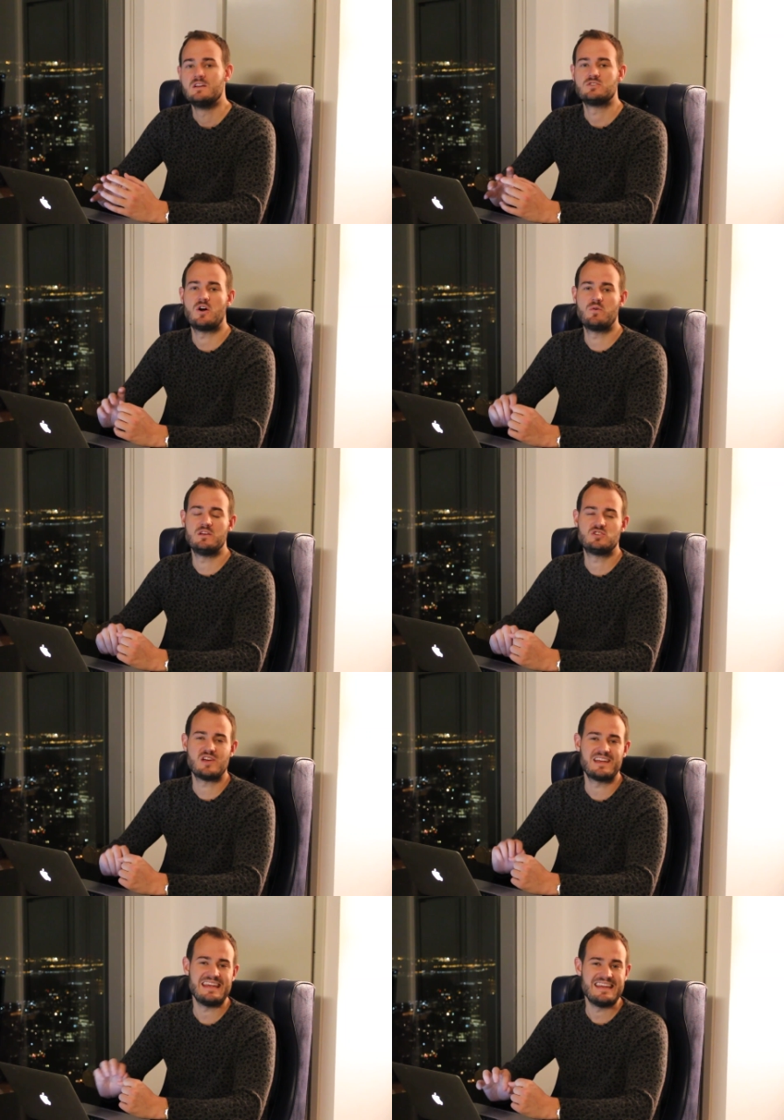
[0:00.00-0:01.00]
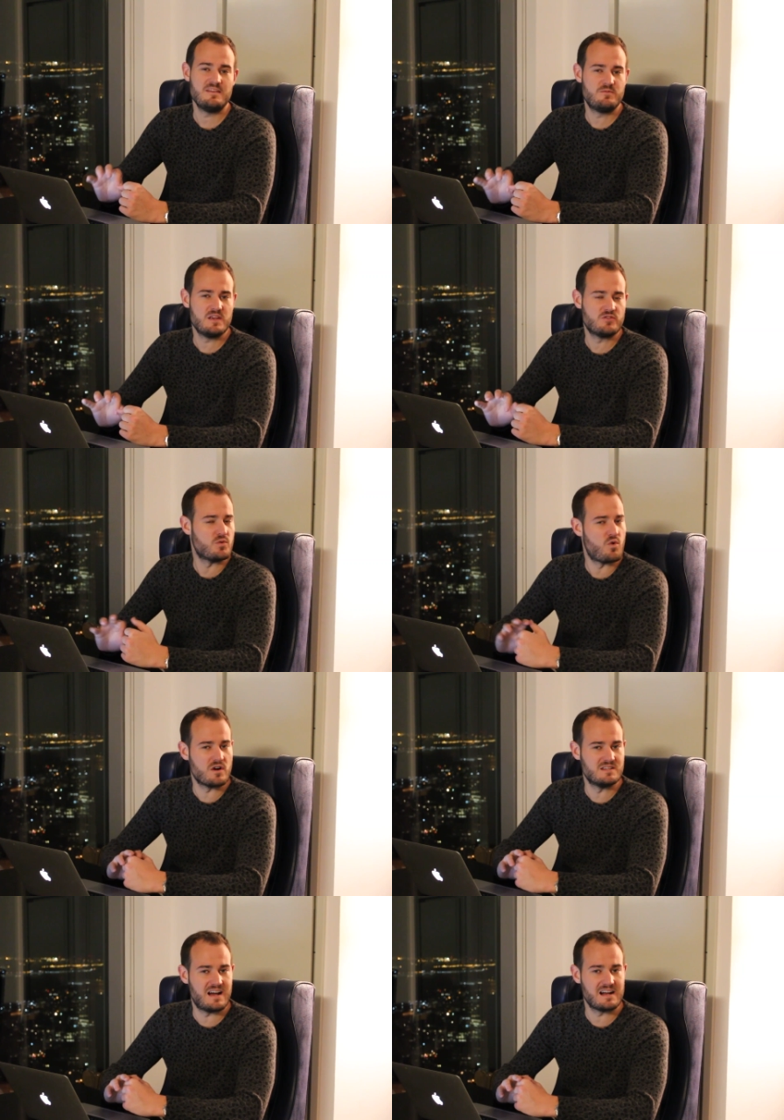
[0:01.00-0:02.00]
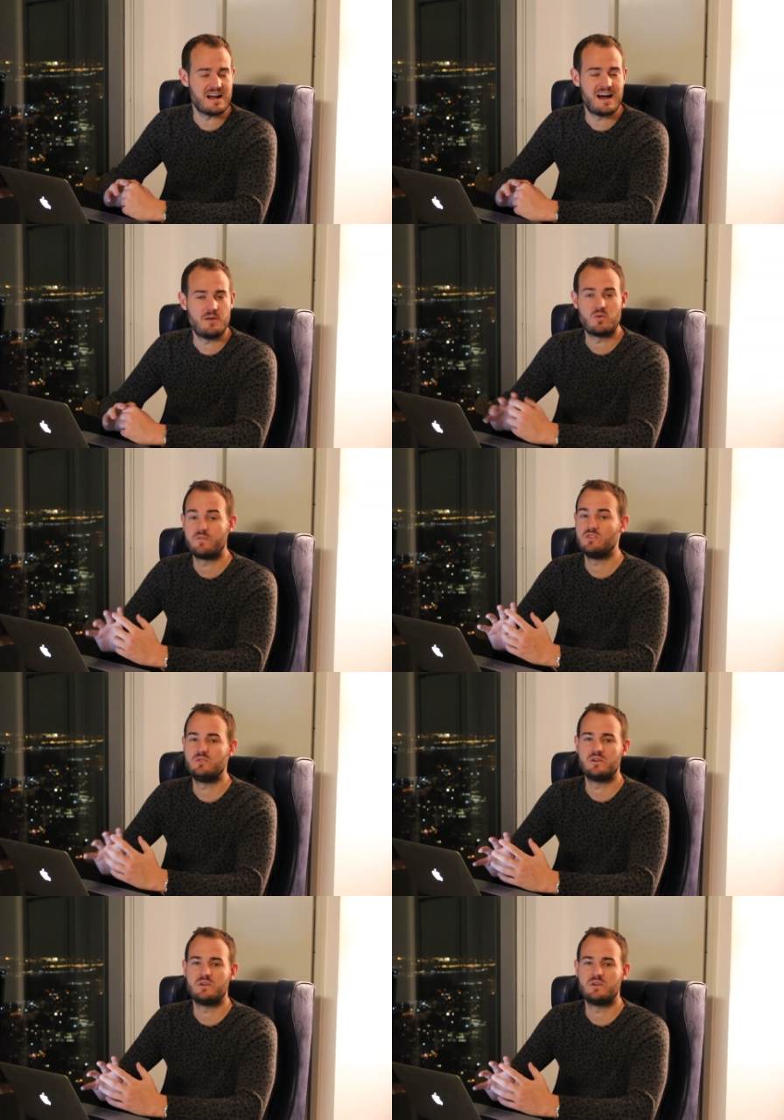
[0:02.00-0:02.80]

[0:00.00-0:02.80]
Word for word: So always check e v reward dot com whenever you're